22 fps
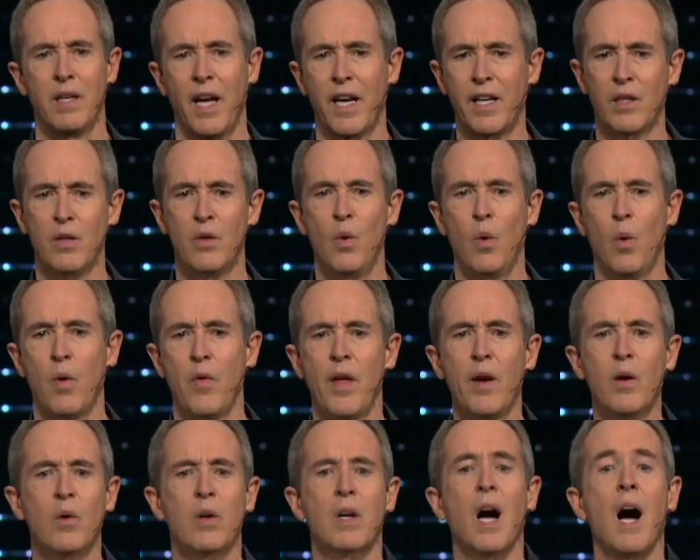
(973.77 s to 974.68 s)
ignored. They
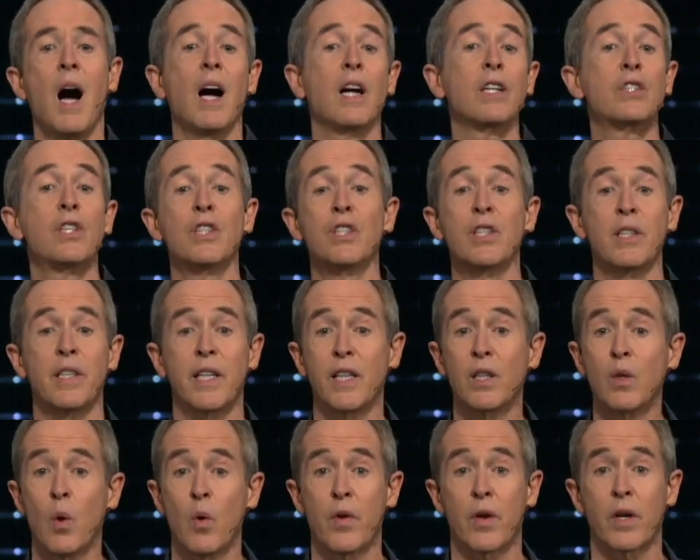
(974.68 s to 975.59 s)
don't consciously
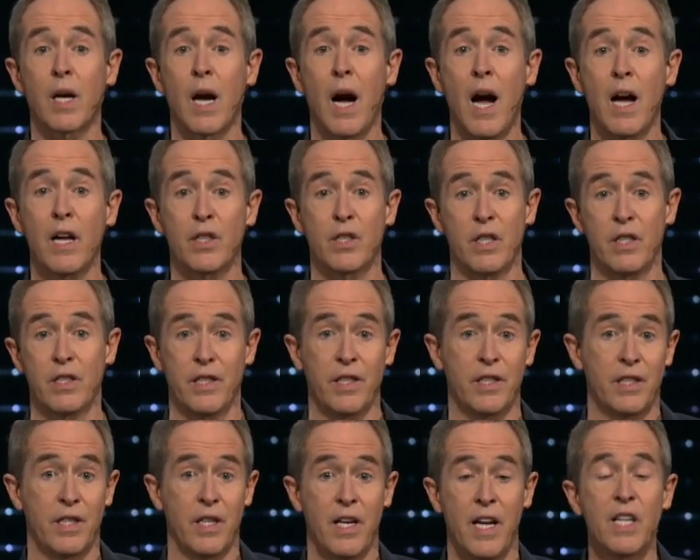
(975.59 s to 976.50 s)
ignore their conscience.
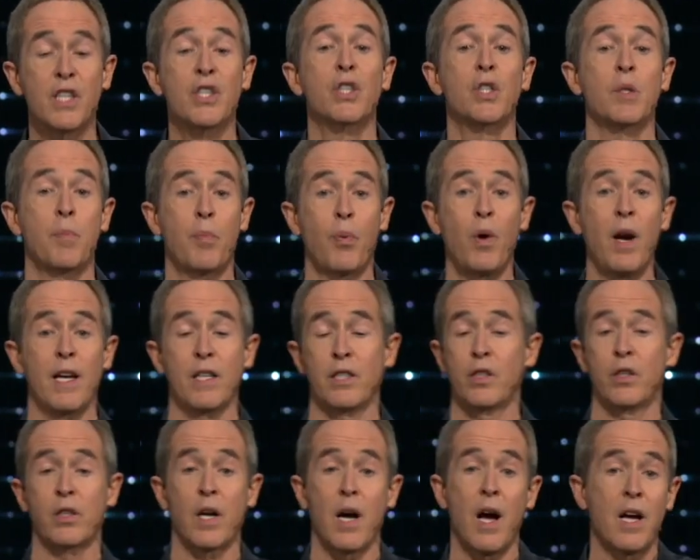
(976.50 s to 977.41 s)
It's suppressed.
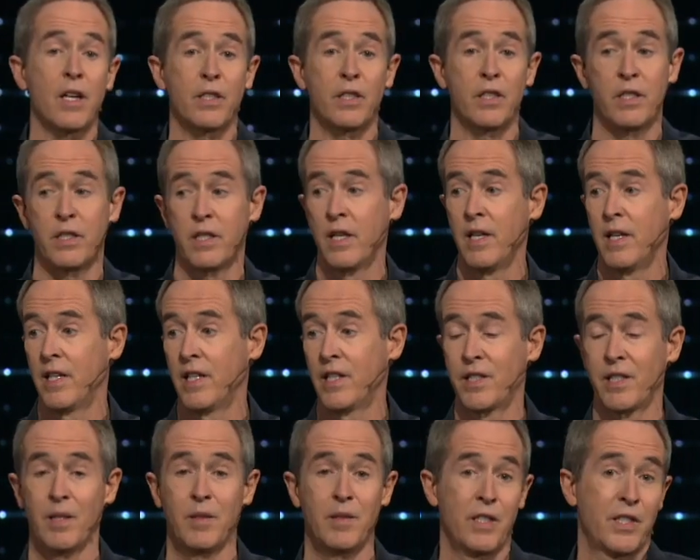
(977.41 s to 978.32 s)
Their conscience
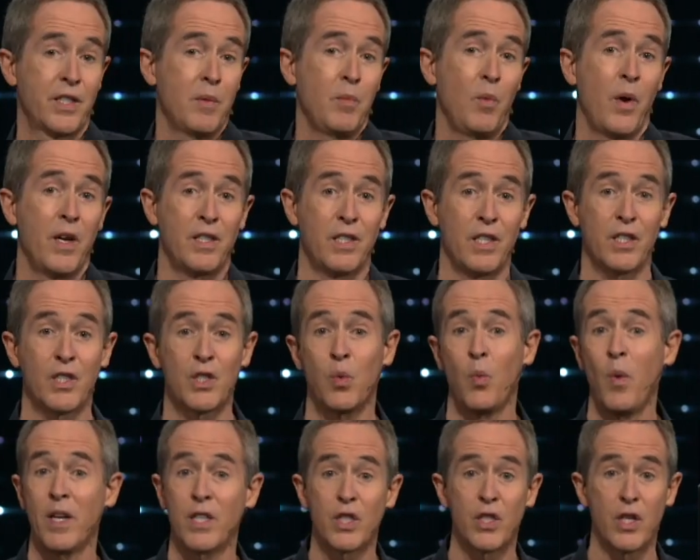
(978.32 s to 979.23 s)
is, in some ways, it's
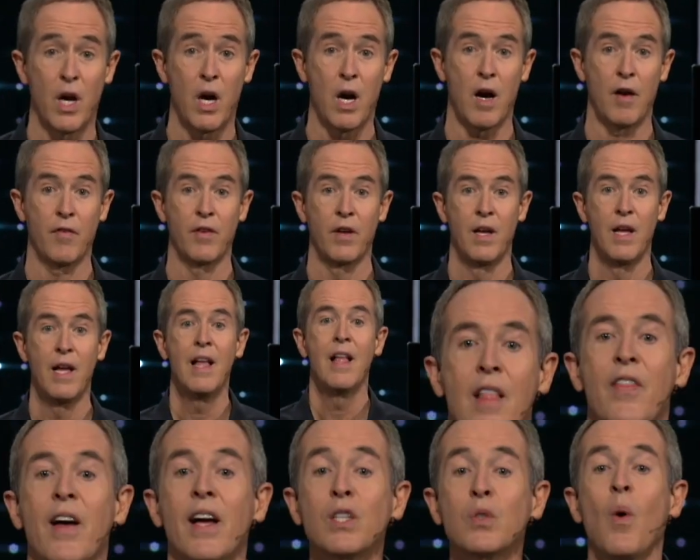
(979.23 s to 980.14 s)
switched off.
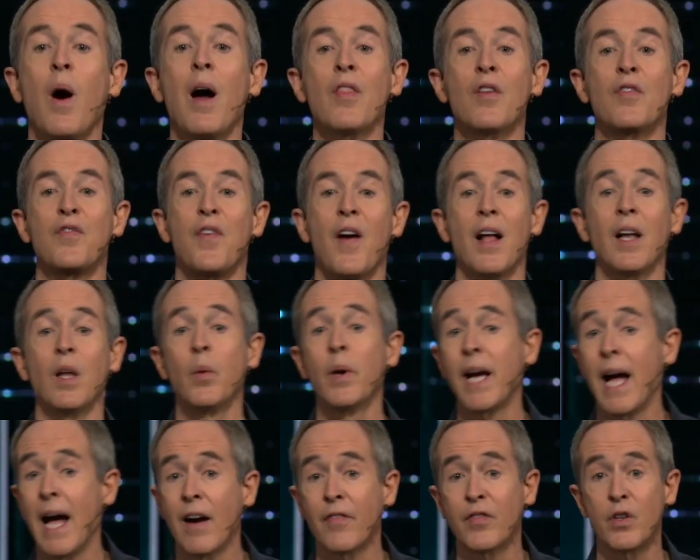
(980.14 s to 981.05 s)
That's why the
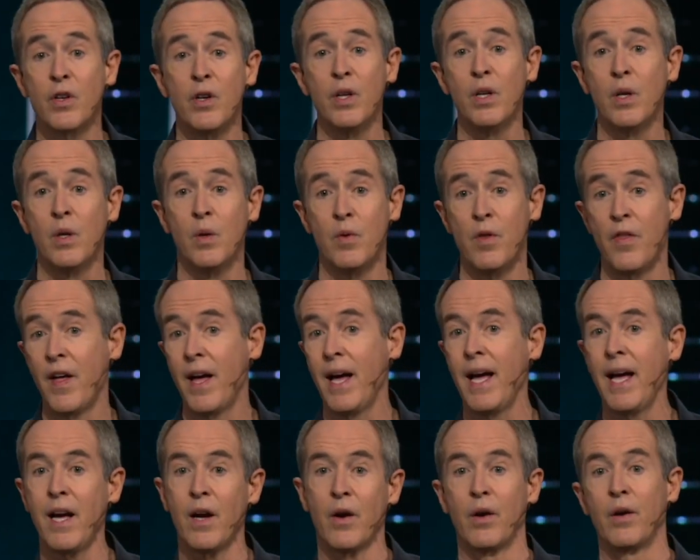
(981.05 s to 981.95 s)
following afternoon,
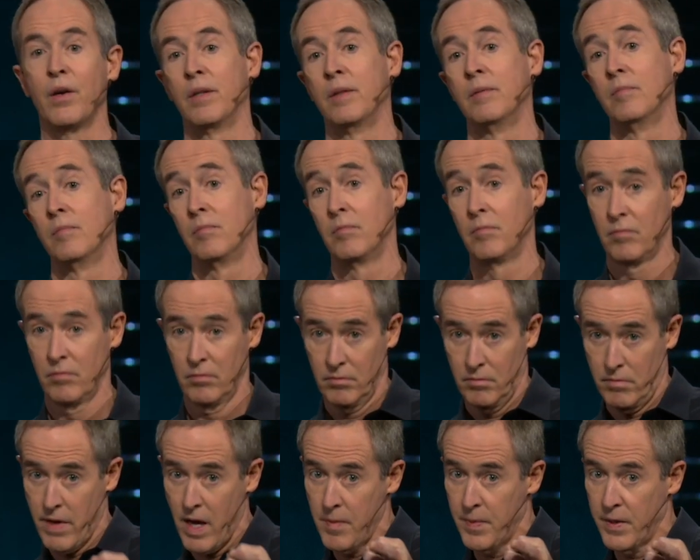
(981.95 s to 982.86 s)
they, or
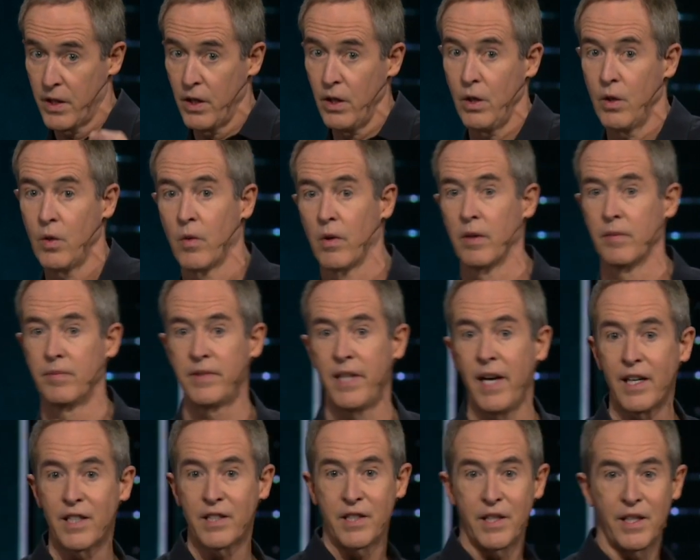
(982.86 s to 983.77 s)
maybe you, are
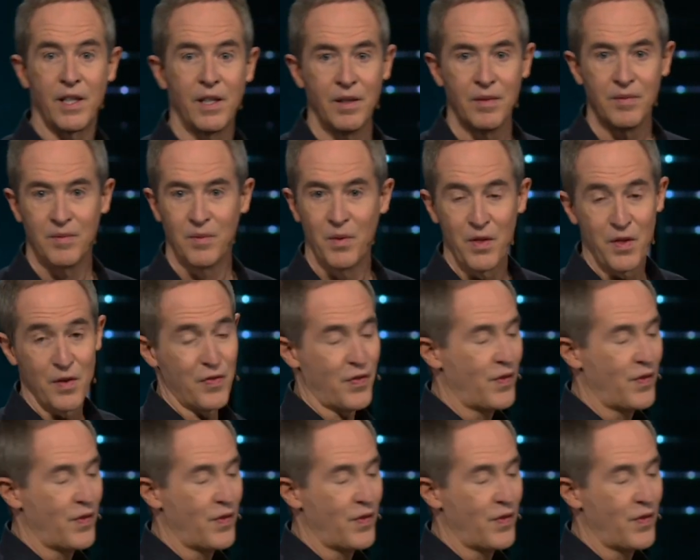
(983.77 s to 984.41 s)
texting with a